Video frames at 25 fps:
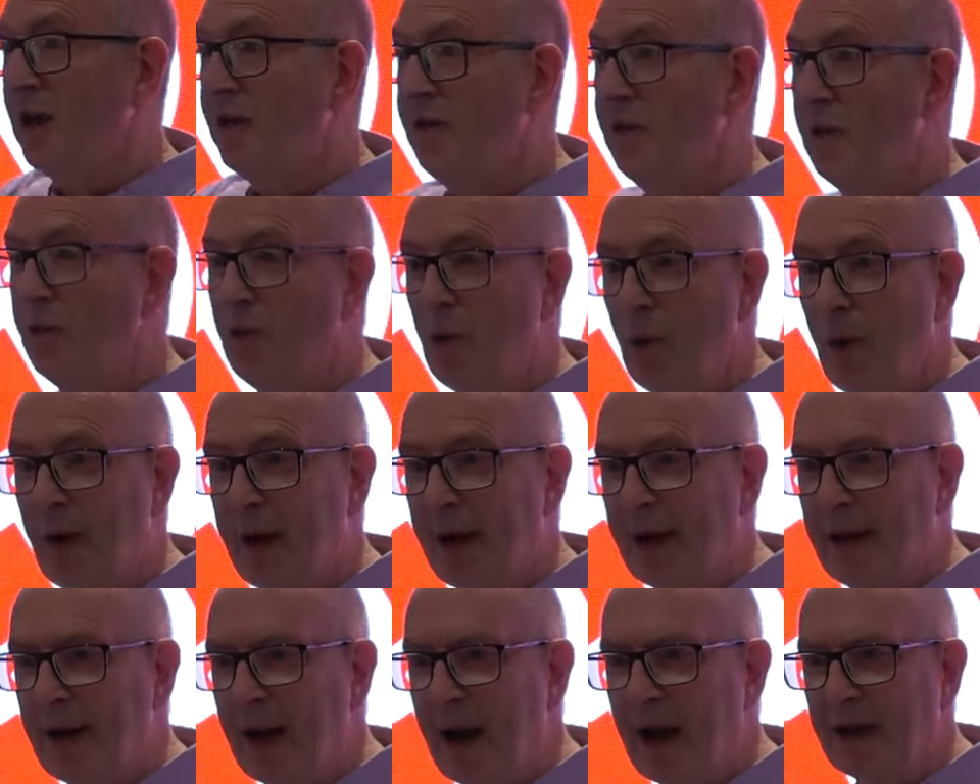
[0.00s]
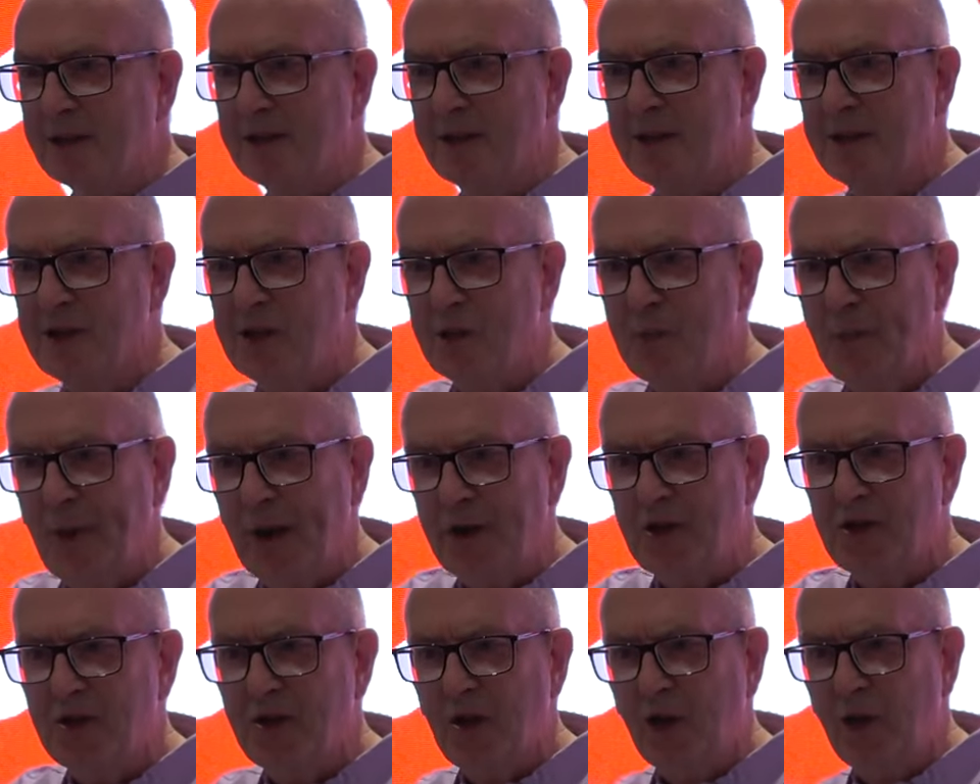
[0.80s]
in the ruling class, the
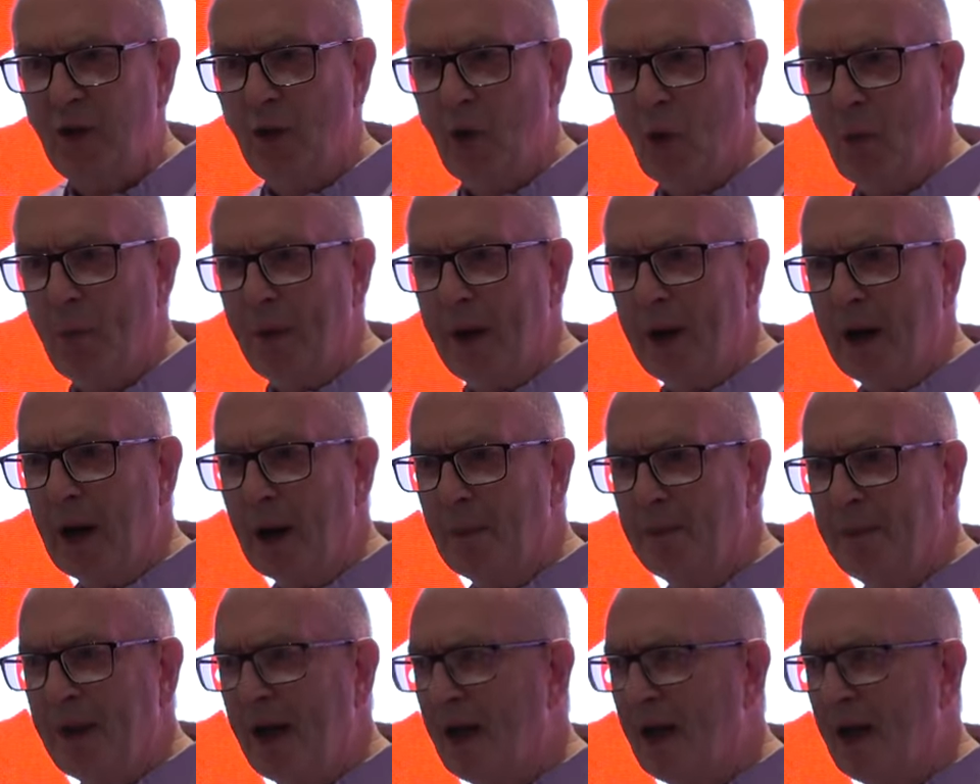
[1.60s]
splits that are opening out